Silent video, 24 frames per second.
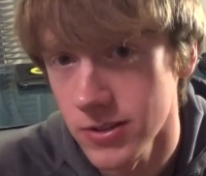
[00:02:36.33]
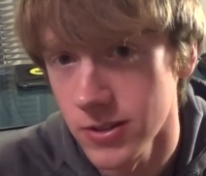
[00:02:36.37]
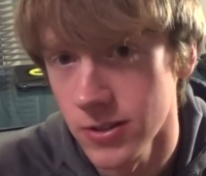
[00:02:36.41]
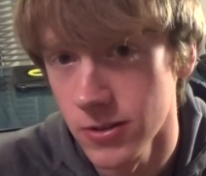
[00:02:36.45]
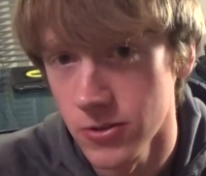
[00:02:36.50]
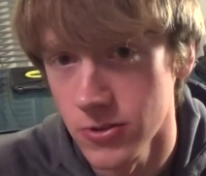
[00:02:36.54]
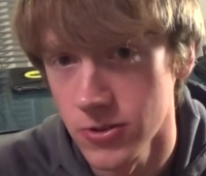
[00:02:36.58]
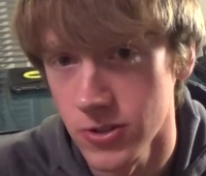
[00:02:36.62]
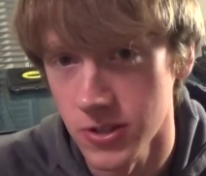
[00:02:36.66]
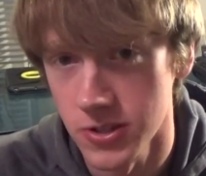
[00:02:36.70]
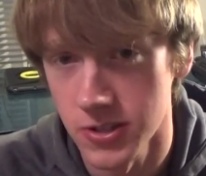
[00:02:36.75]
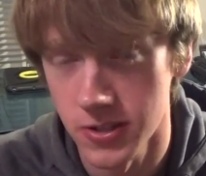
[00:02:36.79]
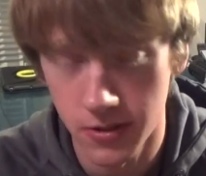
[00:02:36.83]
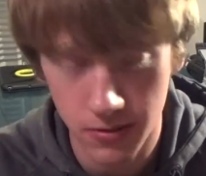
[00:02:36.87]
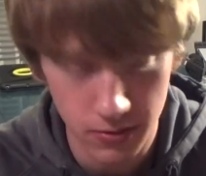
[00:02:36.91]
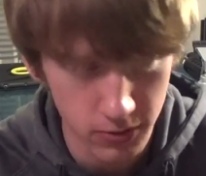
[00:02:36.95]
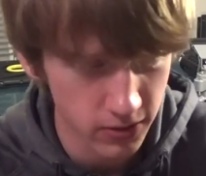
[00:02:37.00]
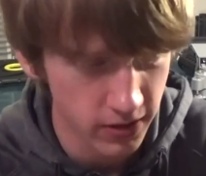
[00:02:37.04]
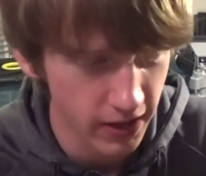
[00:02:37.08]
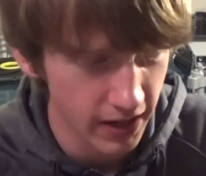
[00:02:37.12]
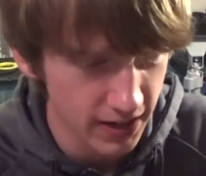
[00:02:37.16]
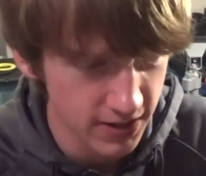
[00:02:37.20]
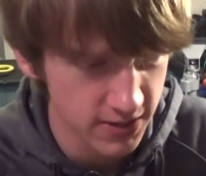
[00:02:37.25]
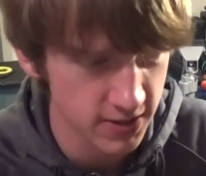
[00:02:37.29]
There's just
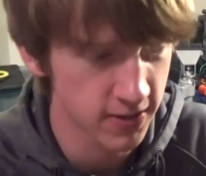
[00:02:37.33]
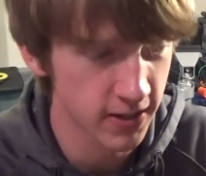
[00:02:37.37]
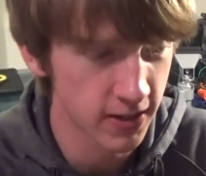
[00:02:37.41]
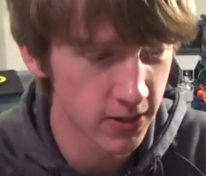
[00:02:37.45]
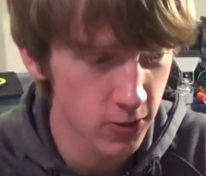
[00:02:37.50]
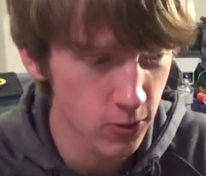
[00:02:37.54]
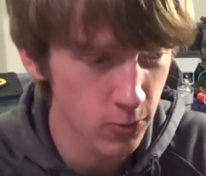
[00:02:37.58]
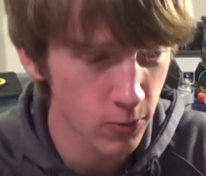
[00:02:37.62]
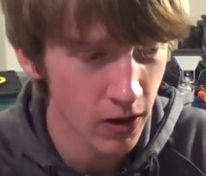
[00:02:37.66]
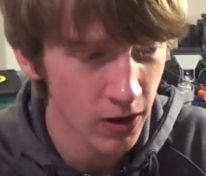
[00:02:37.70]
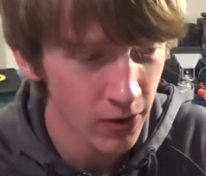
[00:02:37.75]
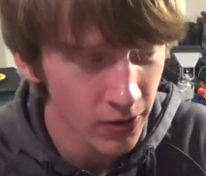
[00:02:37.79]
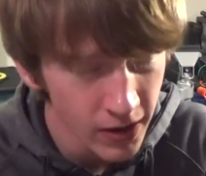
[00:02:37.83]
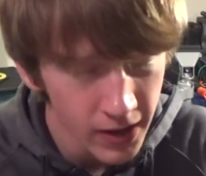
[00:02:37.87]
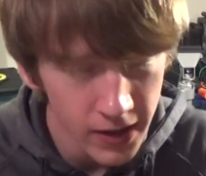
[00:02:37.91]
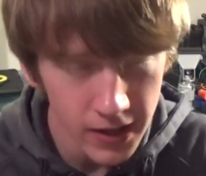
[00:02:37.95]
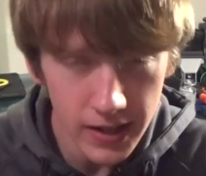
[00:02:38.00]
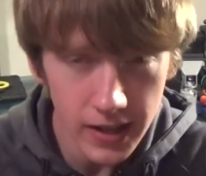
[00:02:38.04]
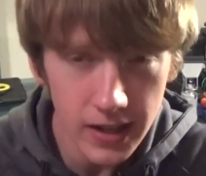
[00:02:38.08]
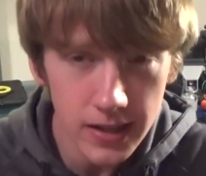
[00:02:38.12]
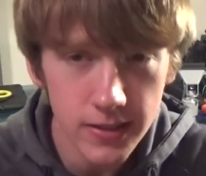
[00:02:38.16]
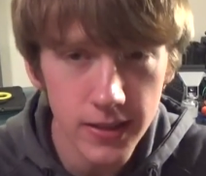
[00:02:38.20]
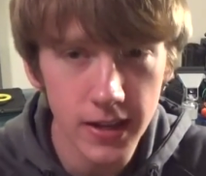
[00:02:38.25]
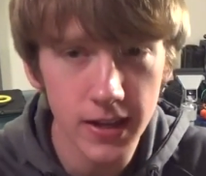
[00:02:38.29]
things that they do well
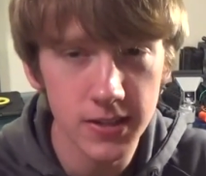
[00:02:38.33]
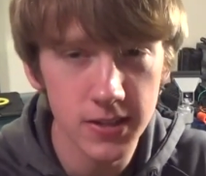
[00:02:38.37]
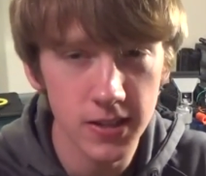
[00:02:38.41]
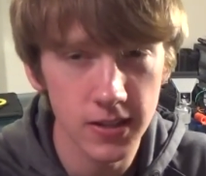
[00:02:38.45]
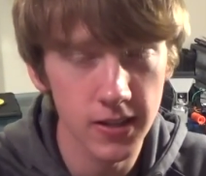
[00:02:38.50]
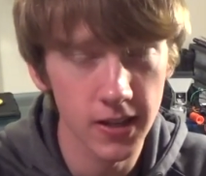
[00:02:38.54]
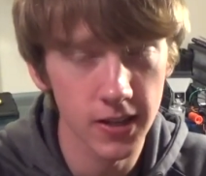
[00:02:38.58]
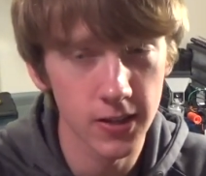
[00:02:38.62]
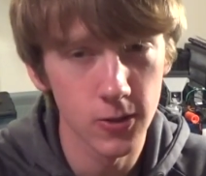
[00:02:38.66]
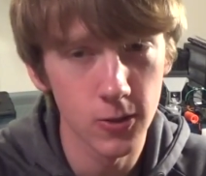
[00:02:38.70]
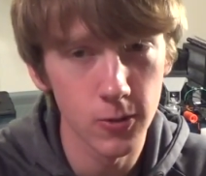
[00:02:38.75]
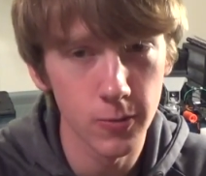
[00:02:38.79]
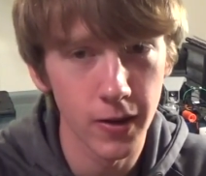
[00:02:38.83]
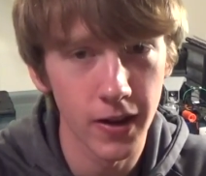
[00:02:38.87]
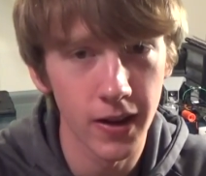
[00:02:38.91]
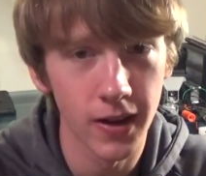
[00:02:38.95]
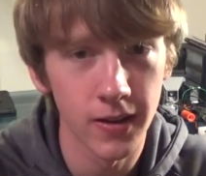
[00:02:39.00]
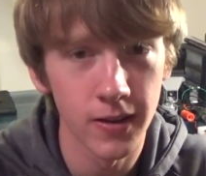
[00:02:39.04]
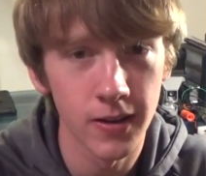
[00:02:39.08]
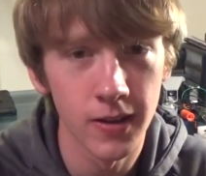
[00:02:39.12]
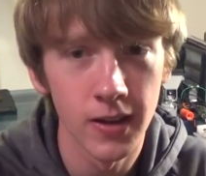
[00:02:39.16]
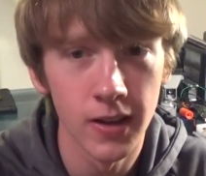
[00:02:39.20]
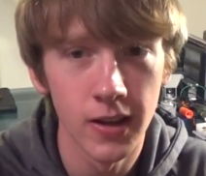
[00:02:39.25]
and things that they do bad.